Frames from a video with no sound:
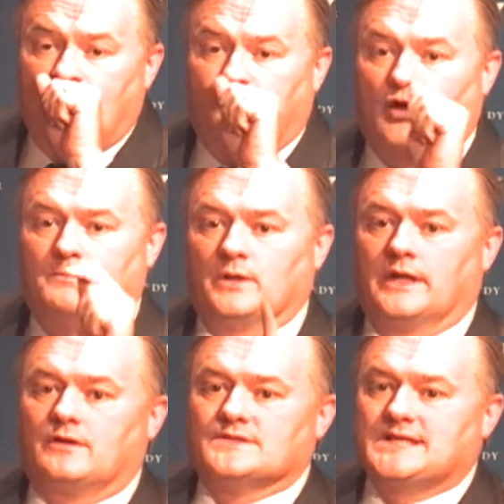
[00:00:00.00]
for
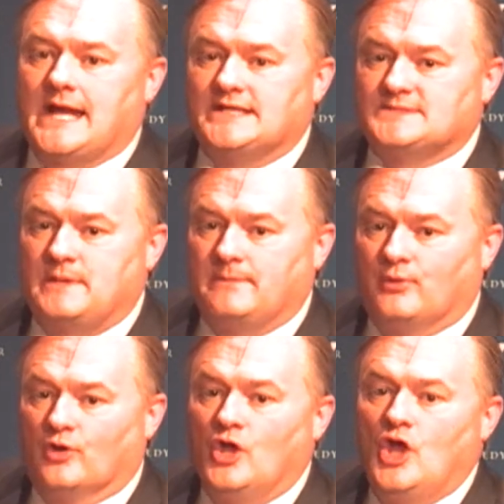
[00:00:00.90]
political science
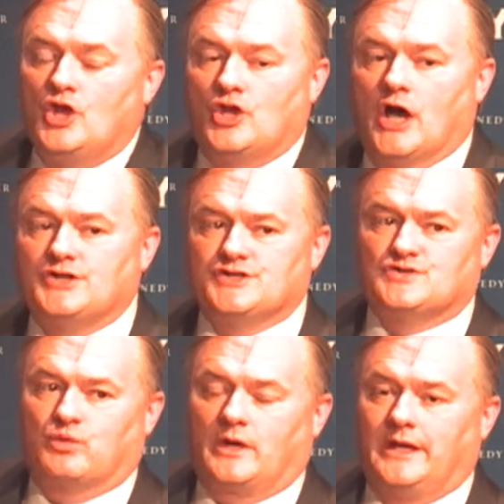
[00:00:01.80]
people, not just
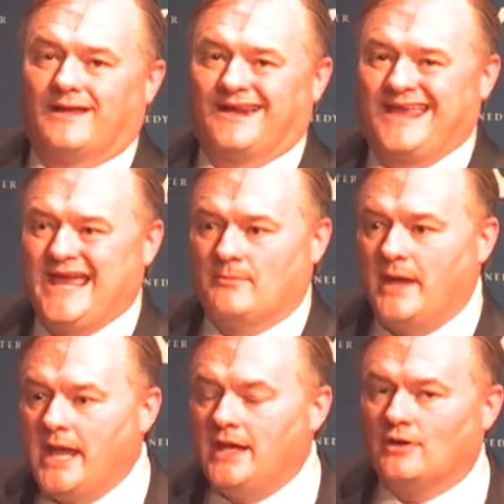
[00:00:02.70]
working on a
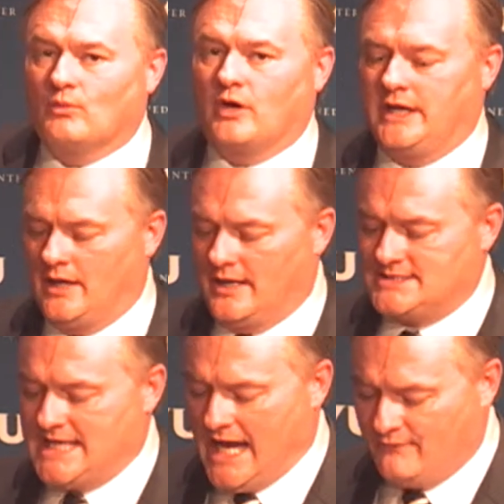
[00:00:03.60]
campaign or working on a
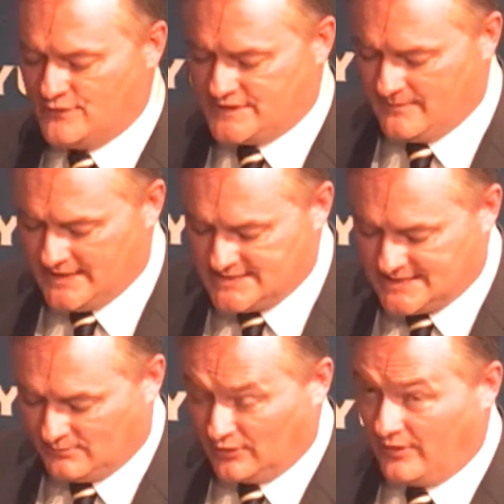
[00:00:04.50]
staff or something
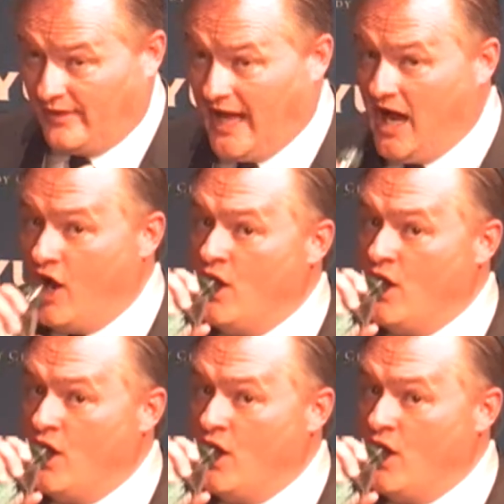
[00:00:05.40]
similar to that.